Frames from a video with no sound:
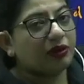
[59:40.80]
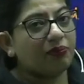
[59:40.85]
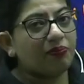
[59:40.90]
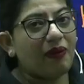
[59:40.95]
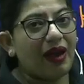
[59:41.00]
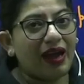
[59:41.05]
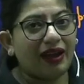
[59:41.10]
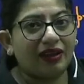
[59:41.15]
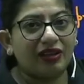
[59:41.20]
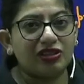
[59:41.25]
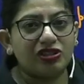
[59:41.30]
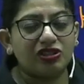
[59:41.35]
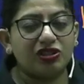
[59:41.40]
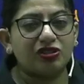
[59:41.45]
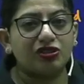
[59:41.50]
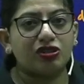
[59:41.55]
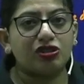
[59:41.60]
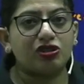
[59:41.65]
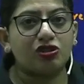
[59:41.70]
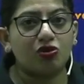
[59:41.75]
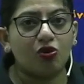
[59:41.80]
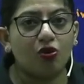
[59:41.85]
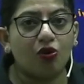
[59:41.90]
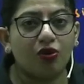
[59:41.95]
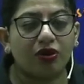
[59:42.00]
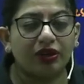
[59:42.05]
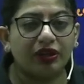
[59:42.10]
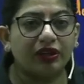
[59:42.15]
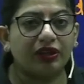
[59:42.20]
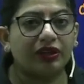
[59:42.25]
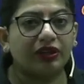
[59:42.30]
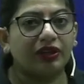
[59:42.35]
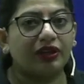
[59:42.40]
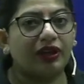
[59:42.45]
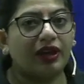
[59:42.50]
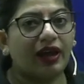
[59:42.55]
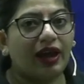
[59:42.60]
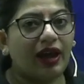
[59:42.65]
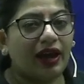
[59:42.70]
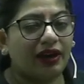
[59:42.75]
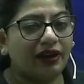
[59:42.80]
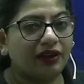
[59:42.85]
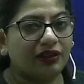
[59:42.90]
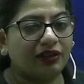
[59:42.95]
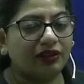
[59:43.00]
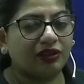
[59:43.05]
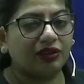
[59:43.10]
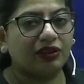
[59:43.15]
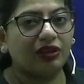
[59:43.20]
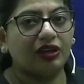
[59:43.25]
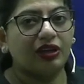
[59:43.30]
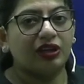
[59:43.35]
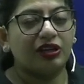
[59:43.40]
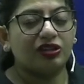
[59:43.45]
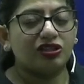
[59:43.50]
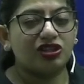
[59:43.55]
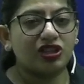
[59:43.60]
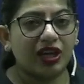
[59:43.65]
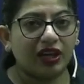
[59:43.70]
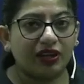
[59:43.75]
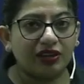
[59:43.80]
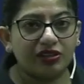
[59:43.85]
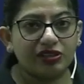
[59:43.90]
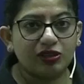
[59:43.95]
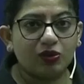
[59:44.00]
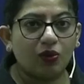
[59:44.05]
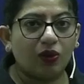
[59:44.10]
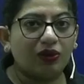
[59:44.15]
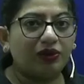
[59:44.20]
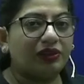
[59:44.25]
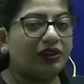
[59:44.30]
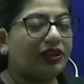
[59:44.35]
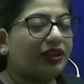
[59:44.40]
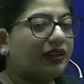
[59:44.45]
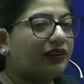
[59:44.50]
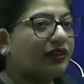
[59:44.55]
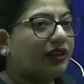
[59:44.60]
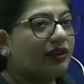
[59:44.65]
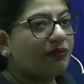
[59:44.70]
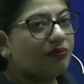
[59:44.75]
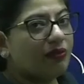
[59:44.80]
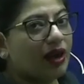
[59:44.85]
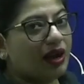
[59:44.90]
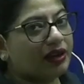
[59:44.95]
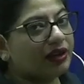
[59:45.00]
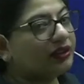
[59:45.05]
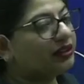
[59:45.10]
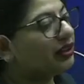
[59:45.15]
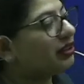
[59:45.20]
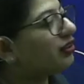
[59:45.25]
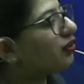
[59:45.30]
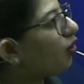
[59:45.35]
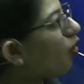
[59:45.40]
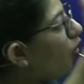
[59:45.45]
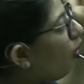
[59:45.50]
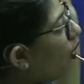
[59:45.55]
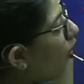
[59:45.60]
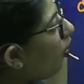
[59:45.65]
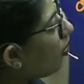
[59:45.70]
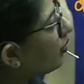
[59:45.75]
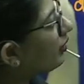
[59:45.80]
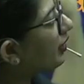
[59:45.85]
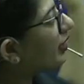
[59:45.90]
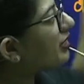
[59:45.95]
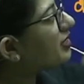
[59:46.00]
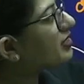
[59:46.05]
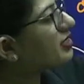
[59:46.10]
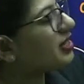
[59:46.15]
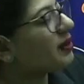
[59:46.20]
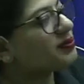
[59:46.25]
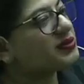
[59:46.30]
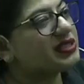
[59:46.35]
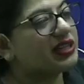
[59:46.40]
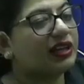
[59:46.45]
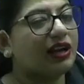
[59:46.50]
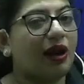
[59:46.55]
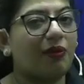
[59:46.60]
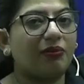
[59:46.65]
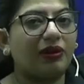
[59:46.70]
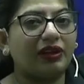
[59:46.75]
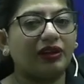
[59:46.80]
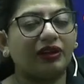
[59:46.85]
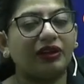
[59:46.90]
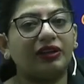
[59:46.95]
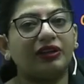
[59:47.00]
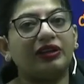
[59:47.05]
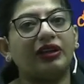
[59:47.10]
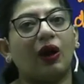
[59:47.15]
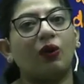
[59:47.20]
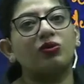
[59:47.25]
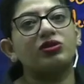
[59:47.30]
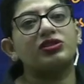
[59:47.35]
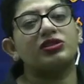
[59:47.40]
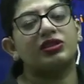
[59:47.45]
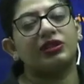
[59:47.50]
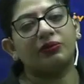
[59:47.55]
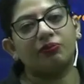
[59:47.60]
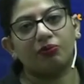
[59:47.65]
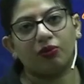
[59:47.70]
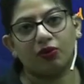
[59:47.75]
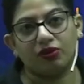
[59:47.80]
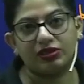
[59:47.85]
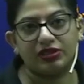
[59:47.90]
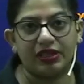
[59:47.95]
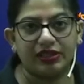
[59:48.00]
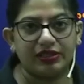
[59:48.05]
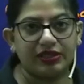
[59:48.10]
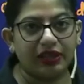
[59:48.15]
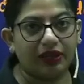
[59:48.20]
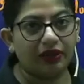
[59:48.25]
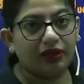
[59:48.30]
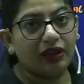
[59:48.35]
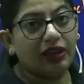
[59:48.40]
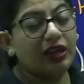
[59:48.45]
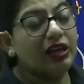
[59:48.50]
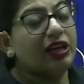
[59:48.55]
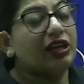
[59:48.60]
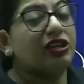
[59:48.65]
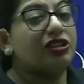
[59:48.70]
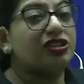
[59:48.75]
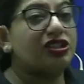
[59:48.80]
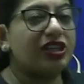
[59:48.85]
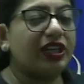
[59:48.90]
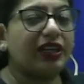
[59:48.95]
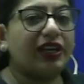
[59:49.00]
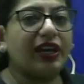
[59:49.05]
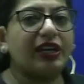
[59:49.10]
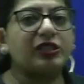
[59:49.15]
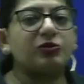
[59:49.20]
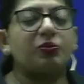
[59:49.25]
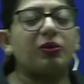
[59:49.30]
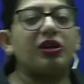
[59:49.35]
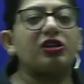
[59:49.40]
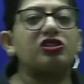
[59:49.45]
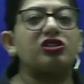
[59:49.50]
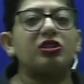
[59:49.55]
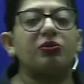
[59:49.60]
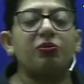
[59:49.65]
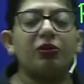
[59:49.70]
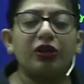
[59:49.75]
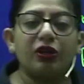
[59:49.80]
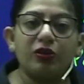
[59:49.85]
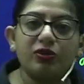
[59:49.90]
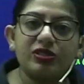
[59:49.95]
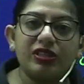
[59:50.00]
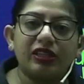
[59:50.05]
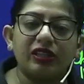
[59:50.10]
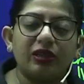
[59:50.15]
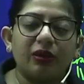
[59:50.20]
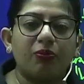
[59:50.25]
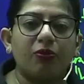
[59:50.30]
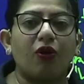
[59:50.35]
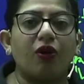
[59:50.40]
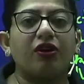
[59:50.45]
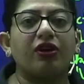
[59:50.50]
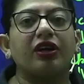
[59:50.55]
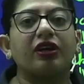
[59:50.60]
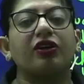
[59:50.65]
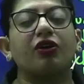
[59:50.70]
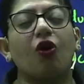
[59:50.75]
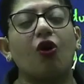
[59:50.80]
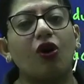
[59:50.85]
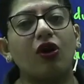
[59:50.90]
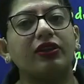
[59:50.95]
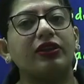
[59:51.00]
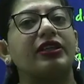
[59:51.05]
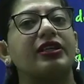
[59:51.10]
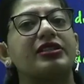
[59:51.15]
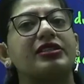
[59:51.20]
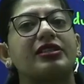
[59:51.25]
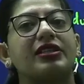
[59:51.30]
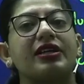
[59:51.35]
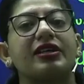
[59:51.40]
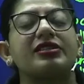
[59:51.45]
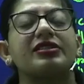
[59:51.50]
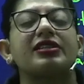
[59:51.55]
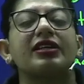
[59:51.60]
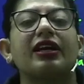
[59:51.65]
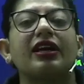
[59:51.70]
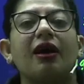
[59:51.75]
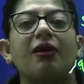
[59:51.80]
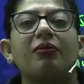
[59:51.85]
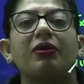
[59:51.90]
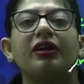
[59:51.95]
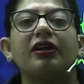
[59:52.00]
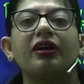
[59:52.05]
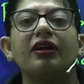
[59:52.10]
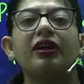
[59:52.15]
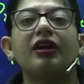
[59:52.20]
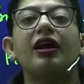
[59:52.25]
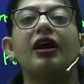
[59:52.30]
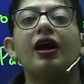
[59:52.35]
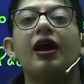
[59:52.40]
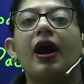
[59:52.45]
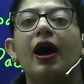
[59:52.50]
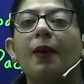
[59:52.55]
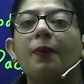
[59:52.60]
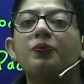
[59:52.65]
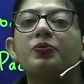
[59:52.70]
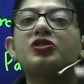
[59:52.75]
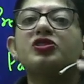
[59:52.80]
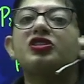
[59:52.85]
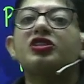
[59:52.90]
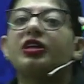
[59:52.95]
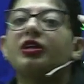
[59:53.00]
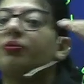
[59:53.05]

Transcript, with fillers: package it, store it and uh, check its quality and then market it. All these steps they come under downstream processing gene expression, producing the product, all these things they come under upstream